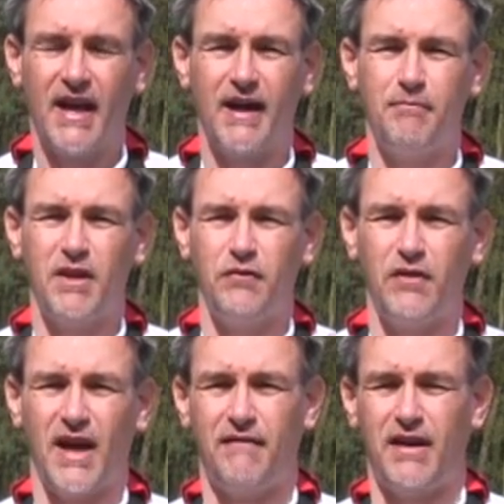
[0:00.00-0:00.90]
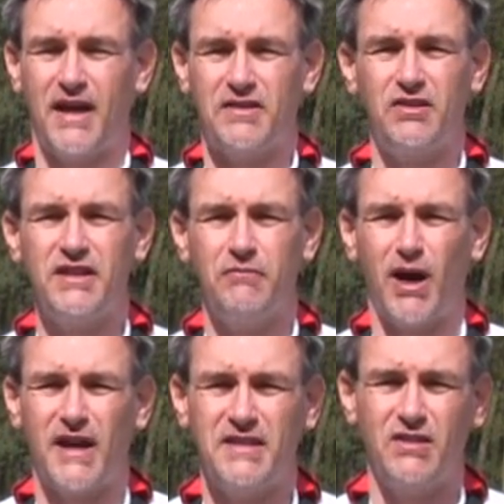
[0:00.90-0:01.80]
If you have another
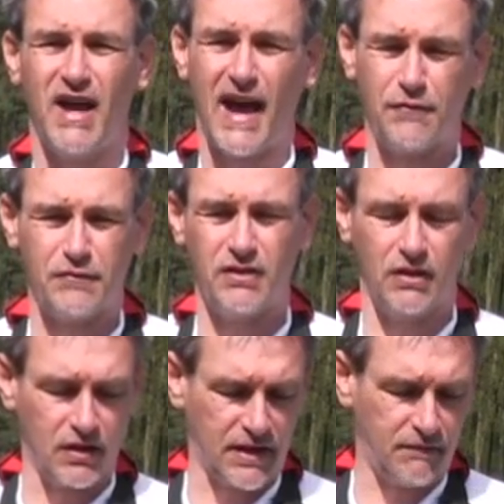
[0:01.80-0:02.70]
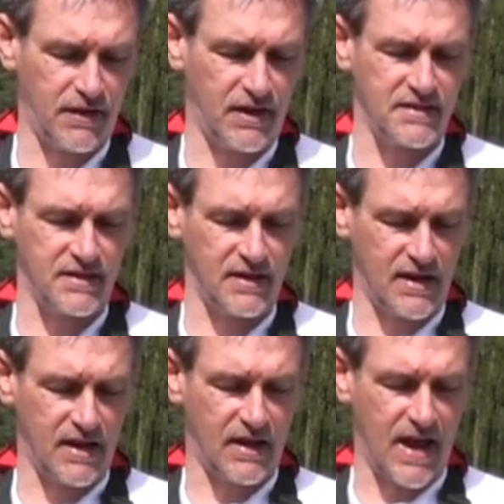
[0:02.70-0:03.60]
device, you have to look if there's
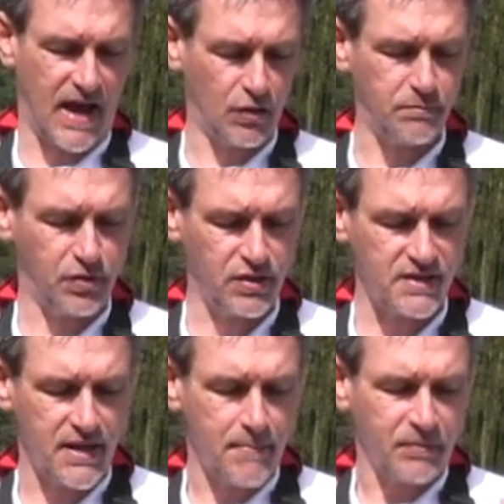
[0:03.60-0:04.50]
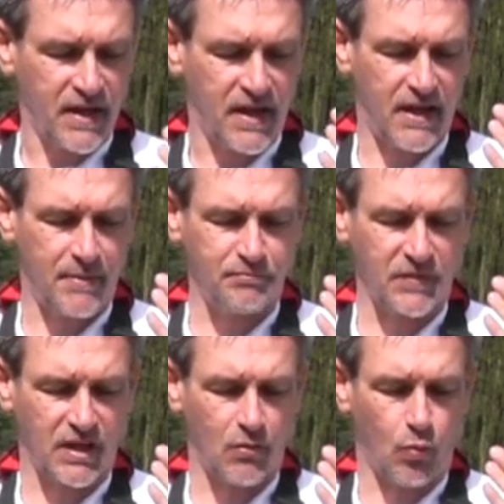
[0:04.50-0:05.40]
an output.
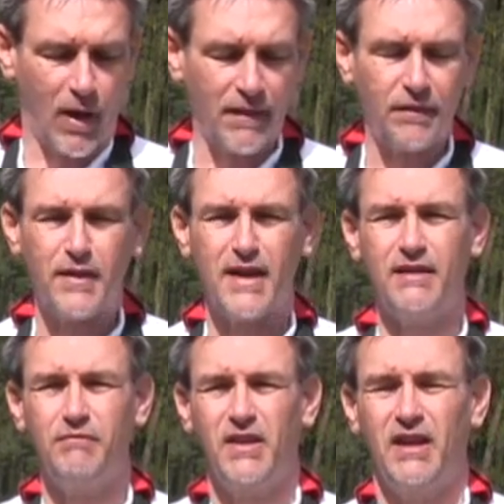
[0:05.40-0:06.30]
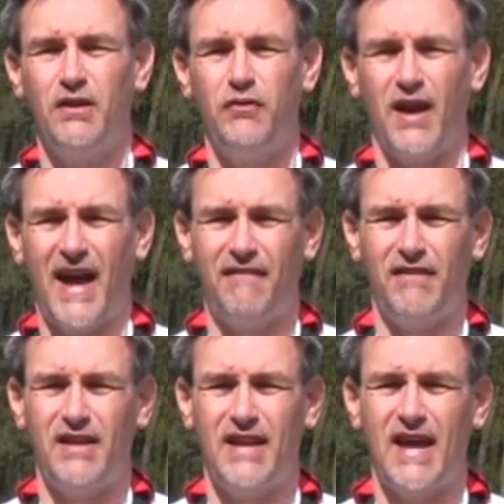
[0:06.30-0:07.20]
One thing, if you have
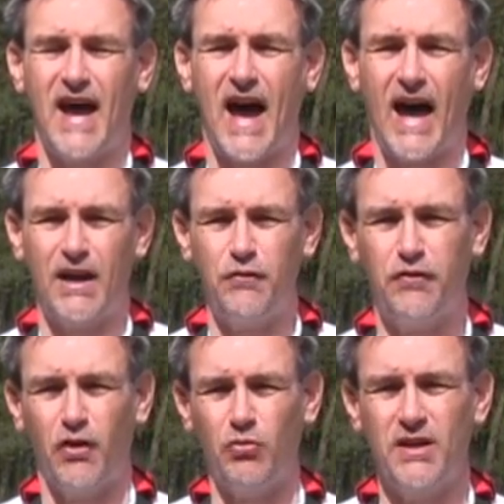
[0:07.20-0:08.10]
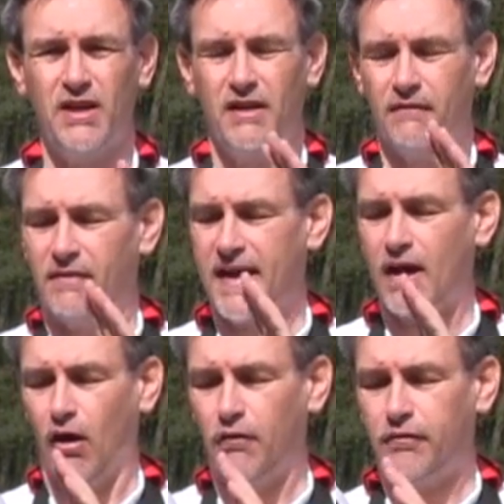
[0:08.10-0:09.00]
an iPhone, they
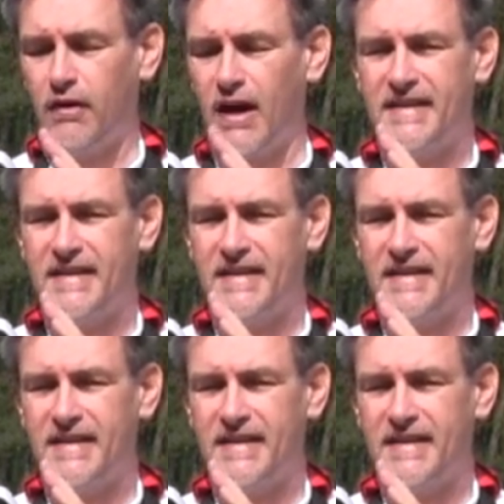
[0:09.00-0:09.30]
offer